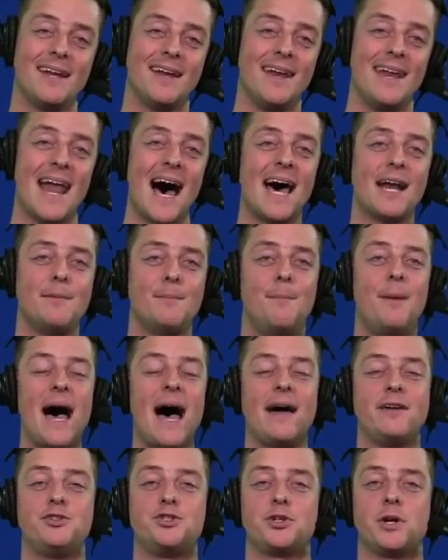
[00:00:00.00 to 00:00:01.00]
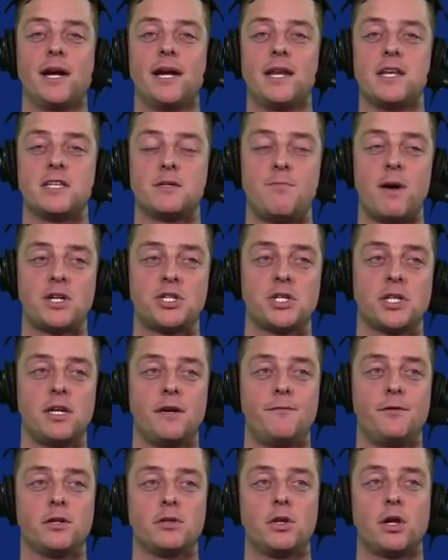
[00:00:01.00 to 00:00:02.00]
not a bad trade, especially
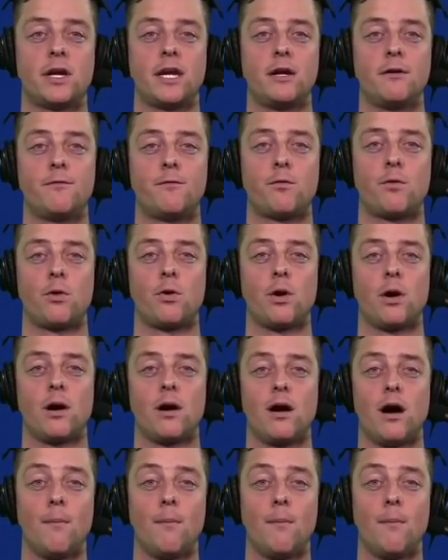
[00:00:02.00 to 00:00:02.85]
if you're looking for